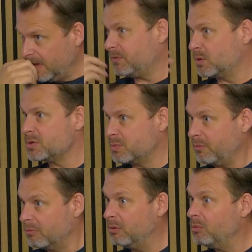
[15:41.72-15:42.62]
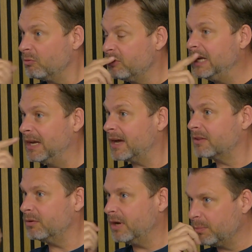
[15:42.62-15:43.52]
Of course, we really
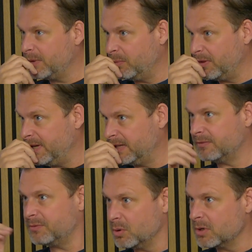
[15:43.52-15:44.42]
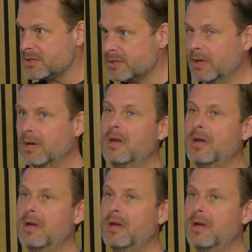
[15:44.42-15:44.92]
like to help them with that, of course.